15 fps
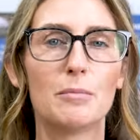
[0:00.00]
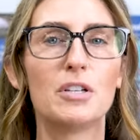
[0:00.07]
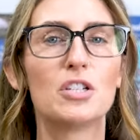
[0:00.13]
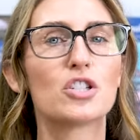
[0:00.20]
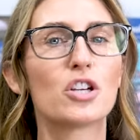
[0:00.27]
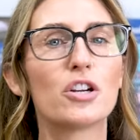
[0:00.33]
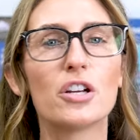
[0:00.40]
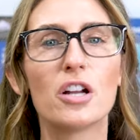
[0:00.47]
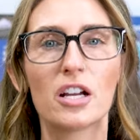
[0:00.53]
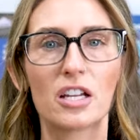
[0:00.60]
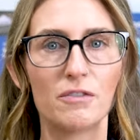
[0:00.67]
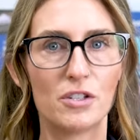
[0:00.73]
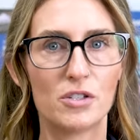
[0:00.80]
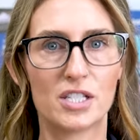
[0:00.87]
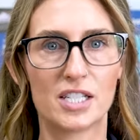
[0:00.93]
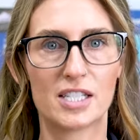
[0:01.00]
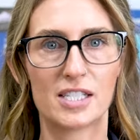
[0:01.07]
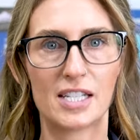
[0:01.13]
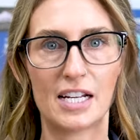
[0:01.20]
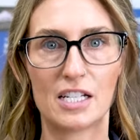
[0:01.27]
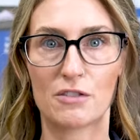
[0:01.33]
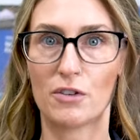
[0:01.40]
Be sure you're not confusing
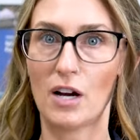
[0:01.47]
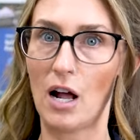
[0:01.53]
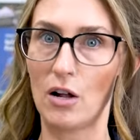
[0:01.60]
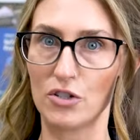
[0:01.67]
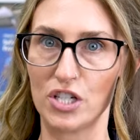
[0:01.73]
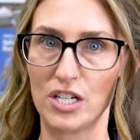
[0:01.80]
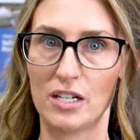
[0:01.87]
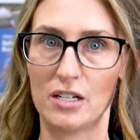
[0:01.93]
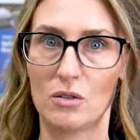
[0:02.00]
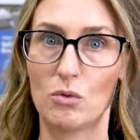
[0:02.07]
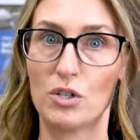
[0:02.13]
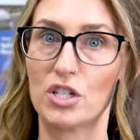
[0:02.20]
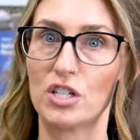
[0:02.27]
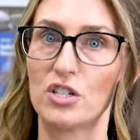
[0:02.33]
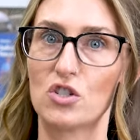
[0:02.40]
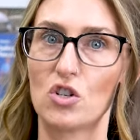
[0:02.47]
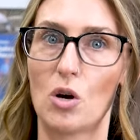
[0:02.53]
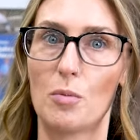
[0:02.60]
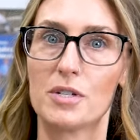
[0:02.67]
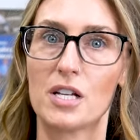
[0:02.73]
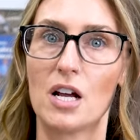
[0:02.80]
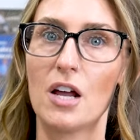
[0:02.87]
stains for algae, which can show
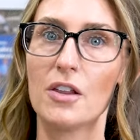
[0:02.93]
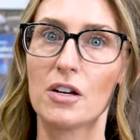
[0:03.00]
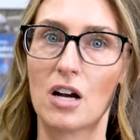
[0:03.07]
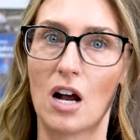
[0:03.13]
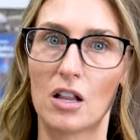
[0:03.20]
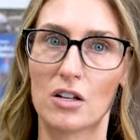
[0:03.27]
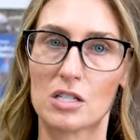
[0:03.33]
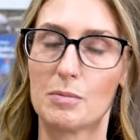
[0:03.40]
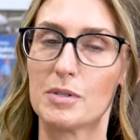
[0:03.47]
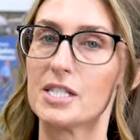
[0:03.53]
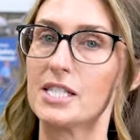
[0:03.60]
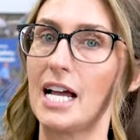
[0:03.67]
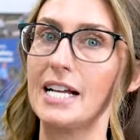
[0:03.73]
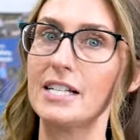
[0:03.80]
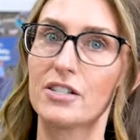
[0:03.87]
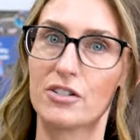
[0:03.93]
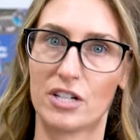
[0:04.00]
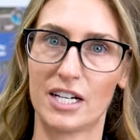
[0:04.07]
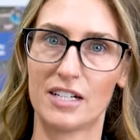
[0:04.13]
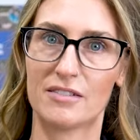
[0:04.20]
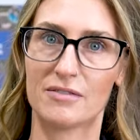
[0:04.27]
up as other colors besides green.